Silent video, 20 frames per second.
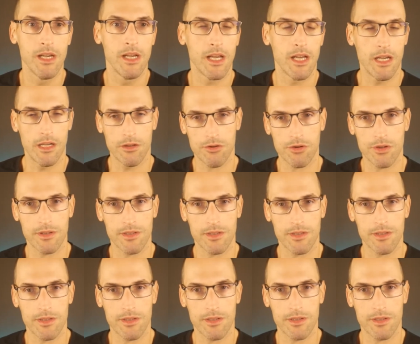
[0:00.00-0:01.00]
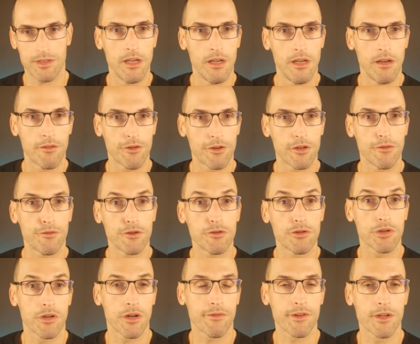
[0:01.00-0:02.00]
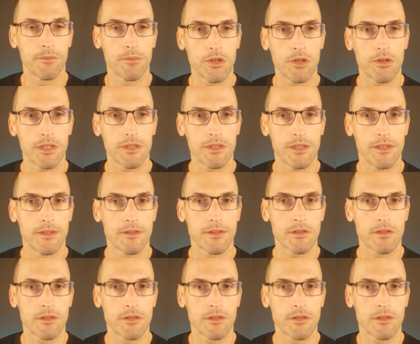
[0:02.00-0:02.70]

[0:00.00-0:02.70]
interesting for the future of communities.